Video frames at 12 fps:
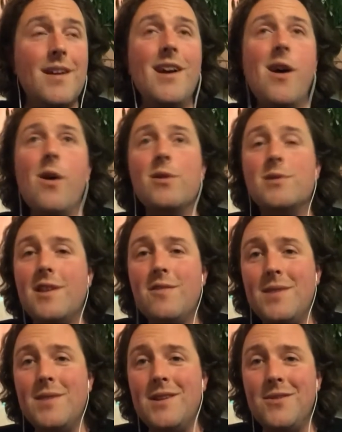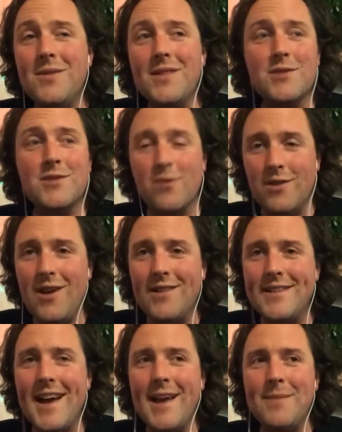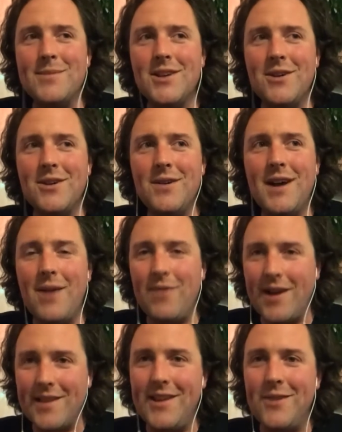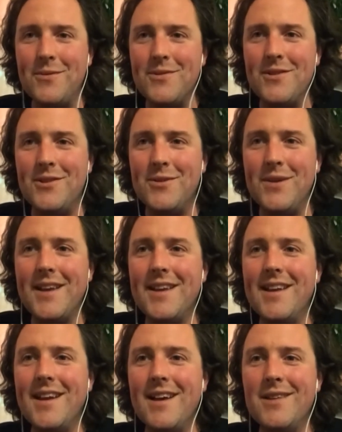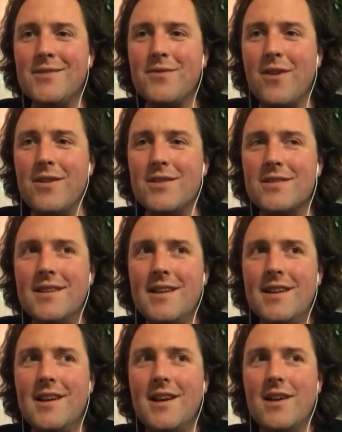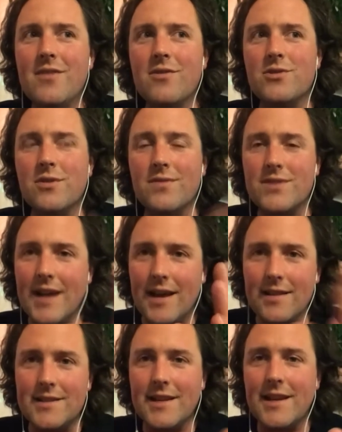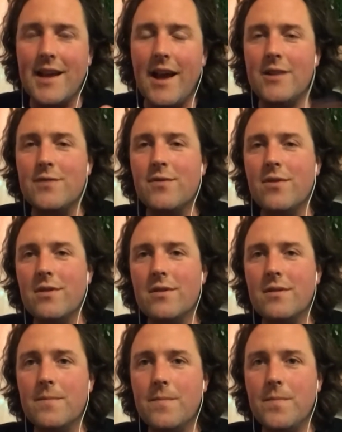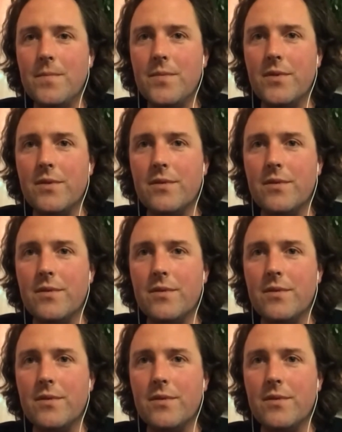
also they've been doing this for a long time, so I reckon they know what they're doing as far as their sort of stylistic guides for their